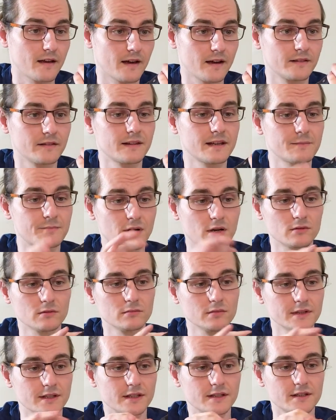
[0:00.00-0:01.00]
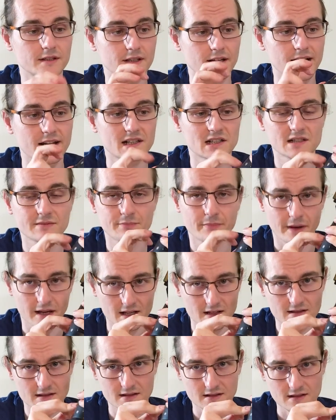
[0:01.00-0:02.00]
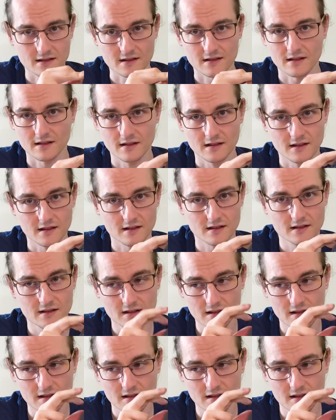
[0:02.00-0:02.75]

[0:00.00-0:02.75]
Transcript: And they probably expect that